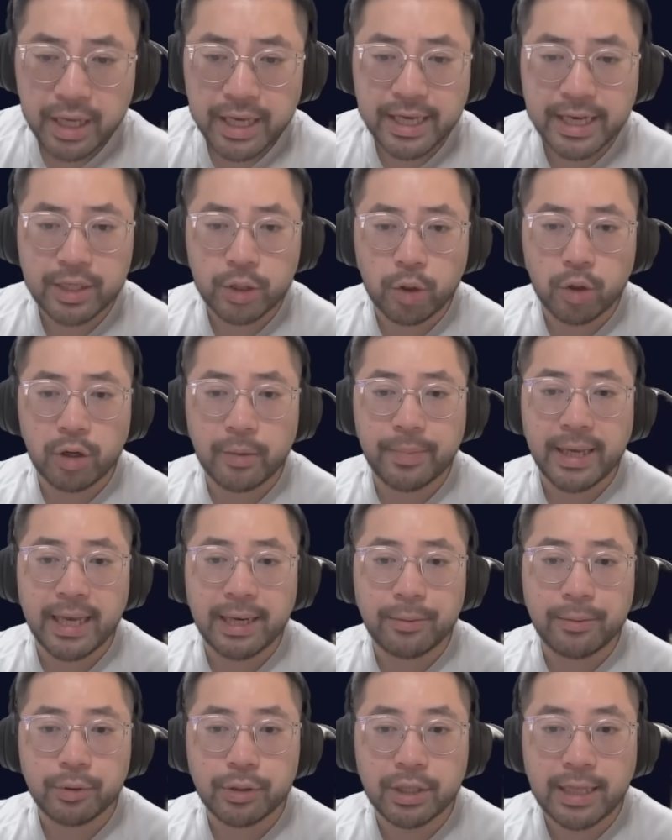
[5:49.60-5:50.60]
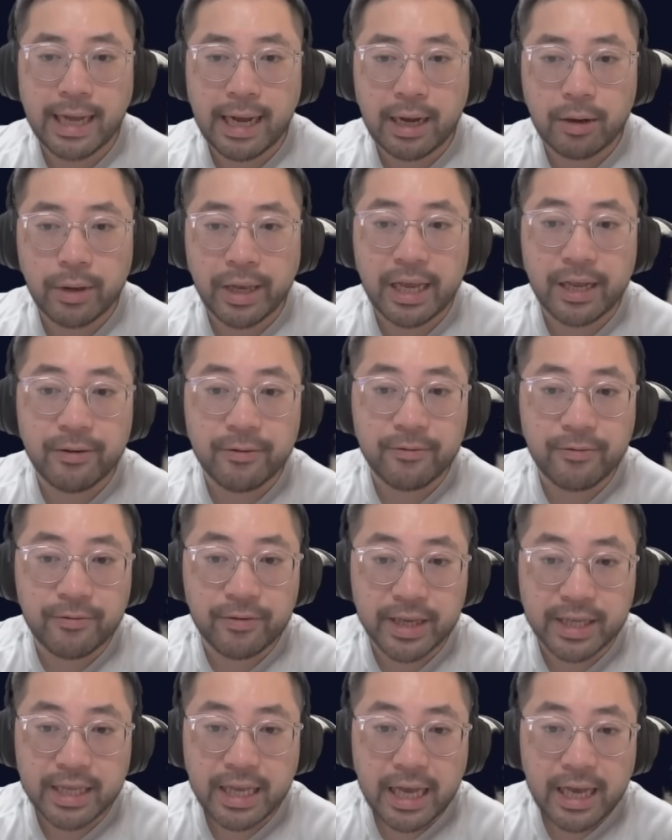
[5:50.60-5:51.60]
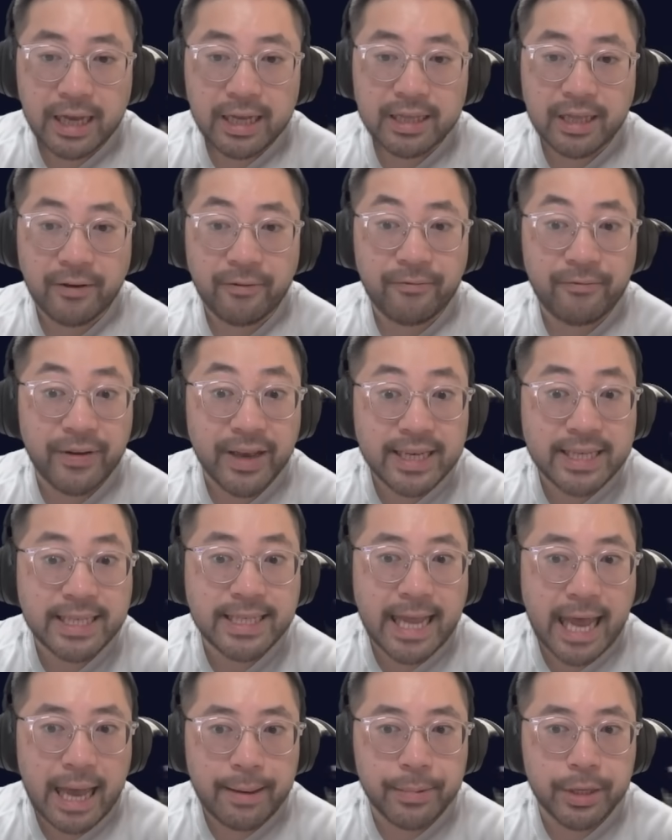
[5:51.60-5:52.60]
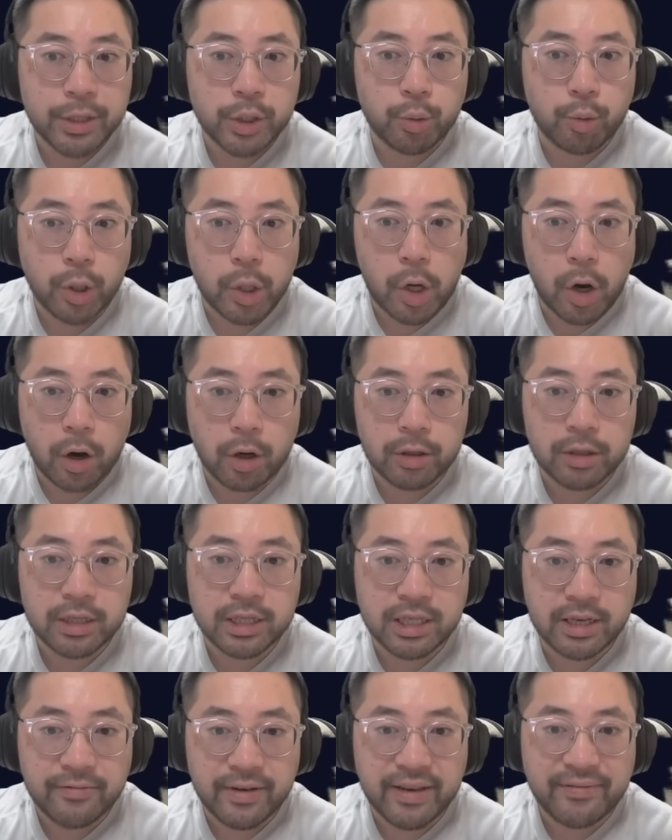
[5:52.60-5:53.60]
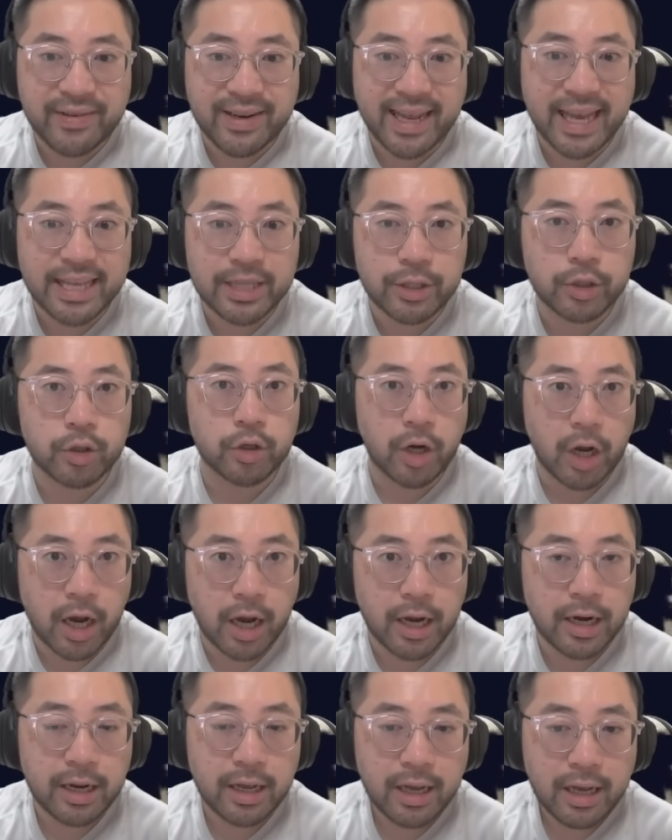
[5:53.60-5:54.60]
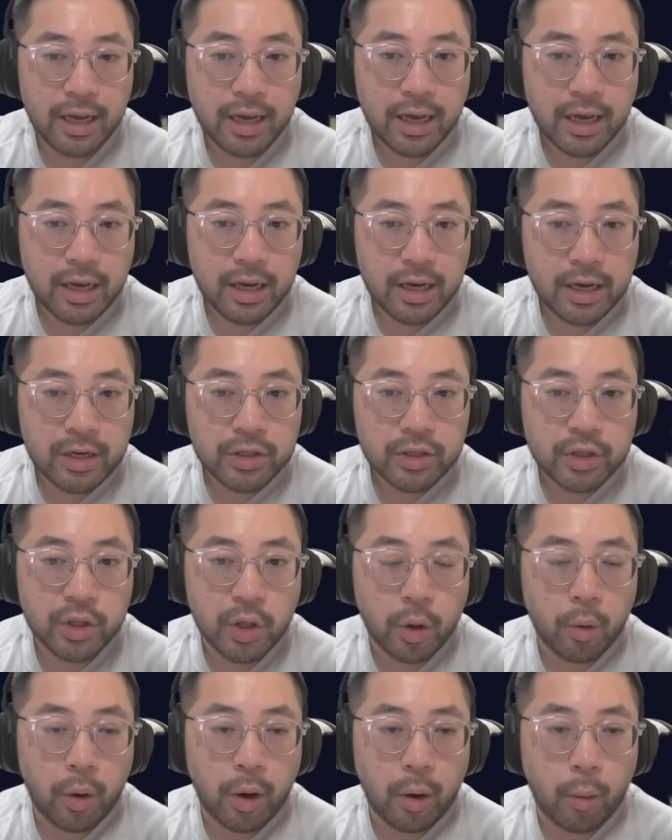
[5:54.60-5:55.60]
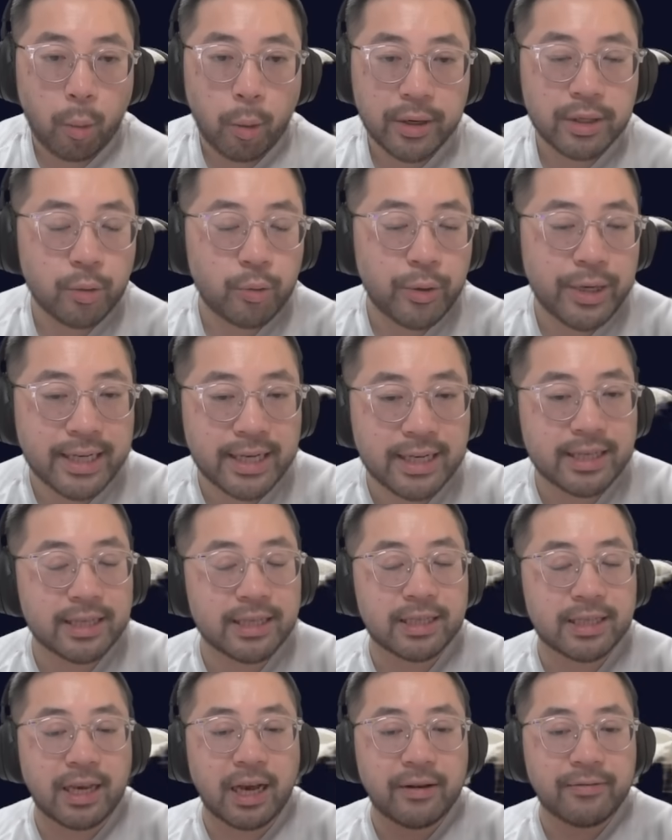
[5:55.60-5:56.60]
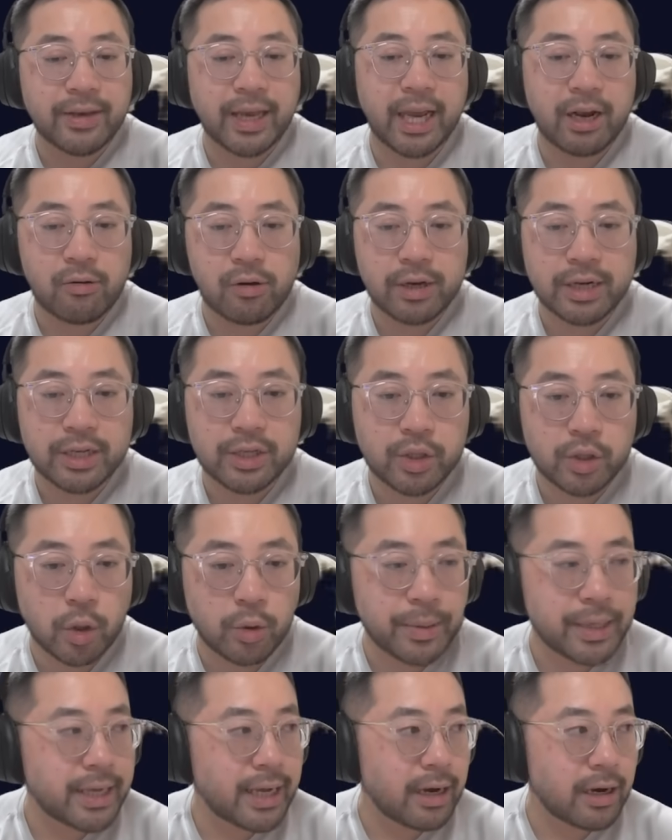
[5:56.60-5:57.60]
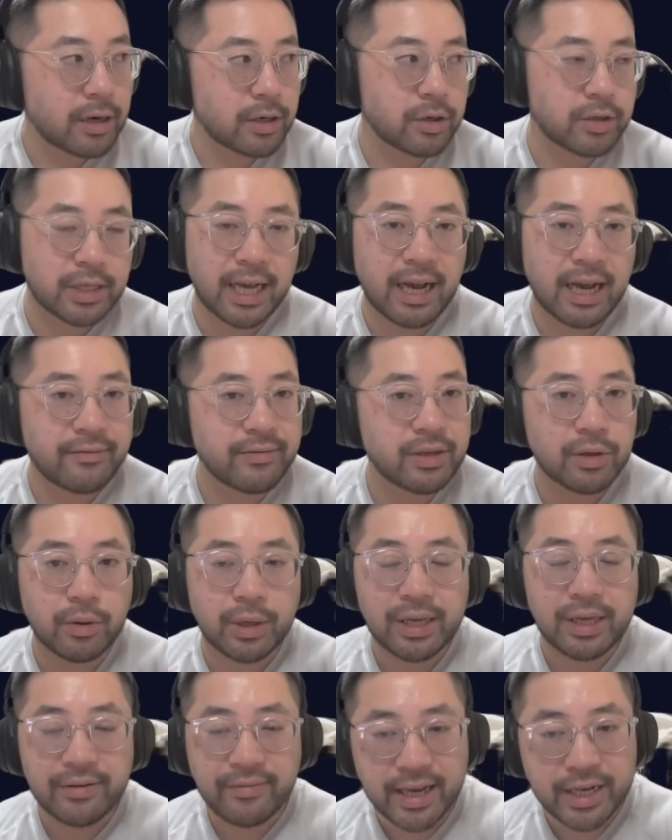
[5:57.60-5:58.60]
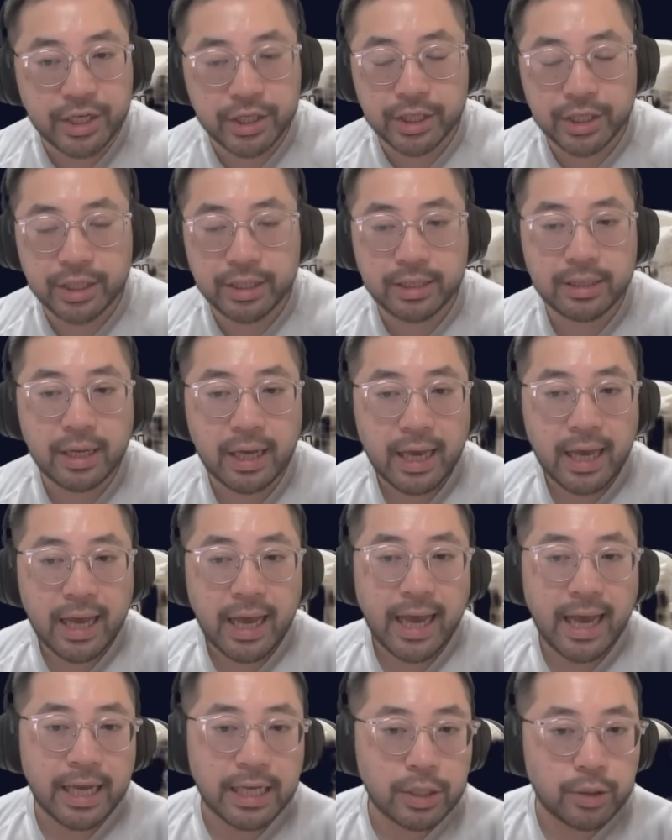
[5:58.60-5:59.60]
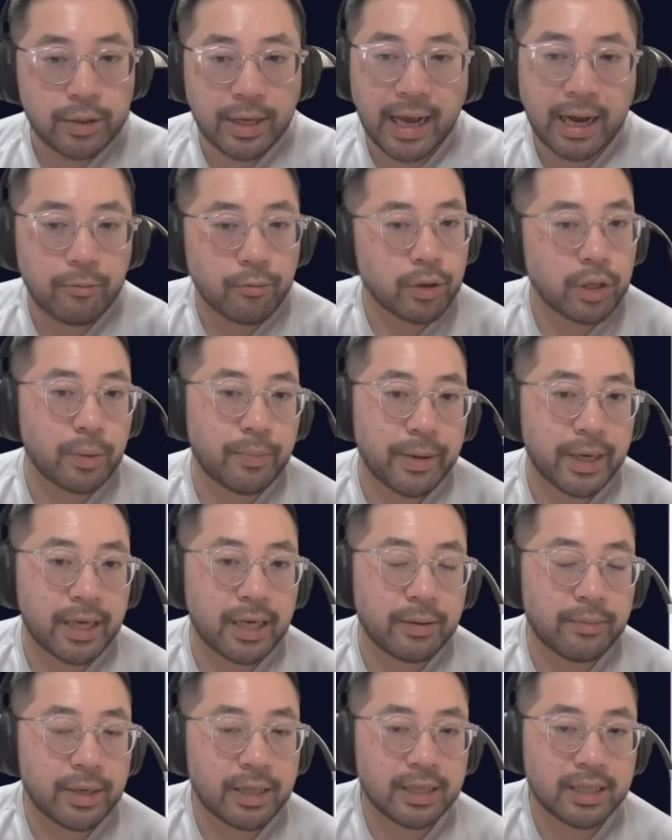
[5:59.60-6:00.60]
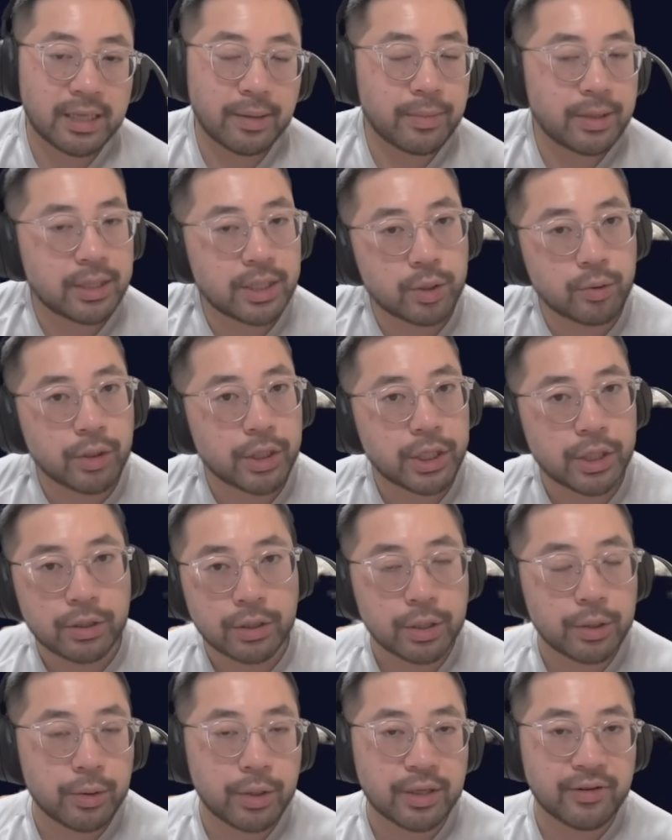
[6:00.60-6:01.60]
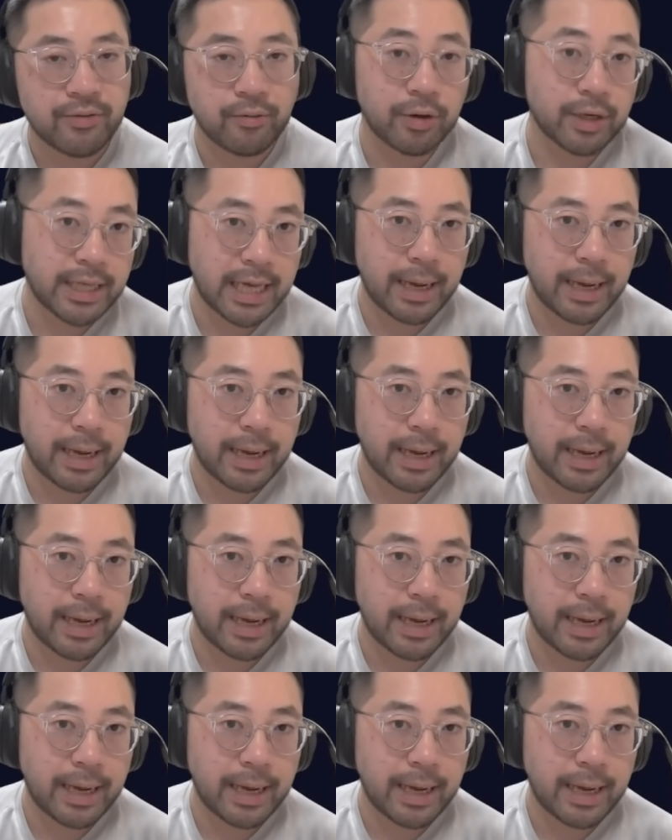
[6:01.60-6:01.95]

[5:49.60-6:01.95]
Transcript: he is going to be able to now inflict the fixed damage regardless of if it hits or not. So one of the weaknesses of Kharon is so many characters have, evasion, and you can't really pick him in some of these squishier units, for